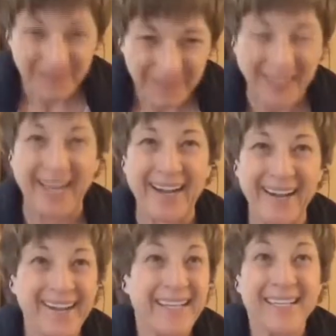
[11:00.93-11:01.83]

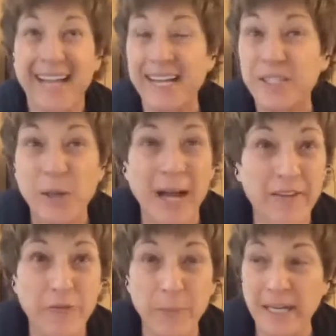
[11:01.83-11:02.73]
Yeah. So
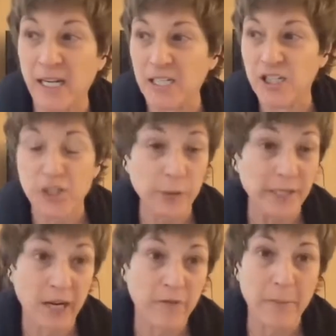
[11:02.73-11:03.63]
I've been a
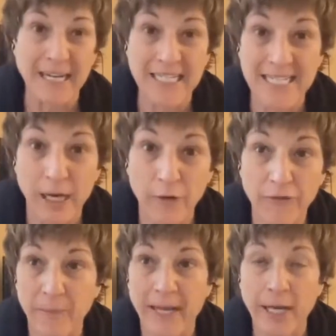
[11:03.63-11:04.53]
student of myself
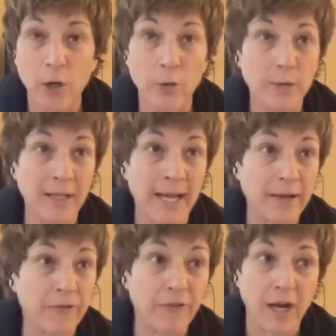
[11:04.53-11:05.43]
in my own
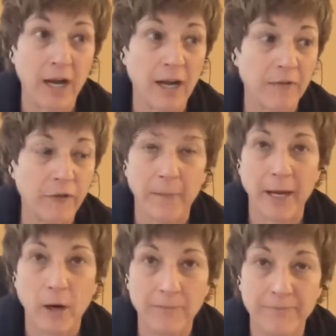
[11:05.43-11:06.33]
life for
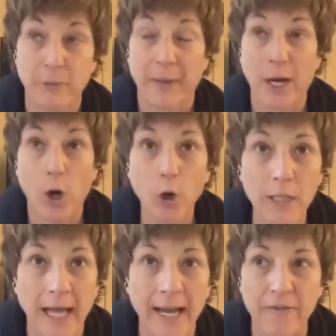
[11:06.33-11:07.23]
my whole
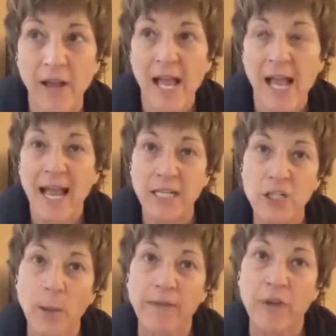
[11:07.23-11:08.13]
life, and
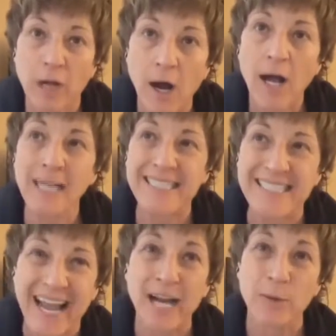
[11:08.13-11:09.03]
so I've gone
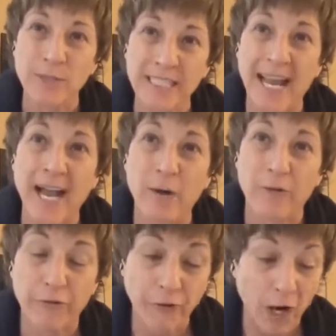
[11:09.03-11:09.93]
down
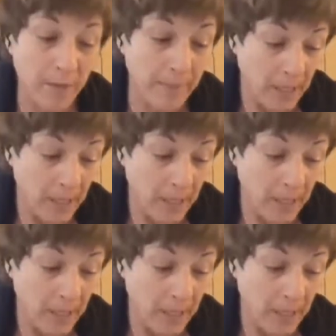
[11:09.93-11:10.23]
from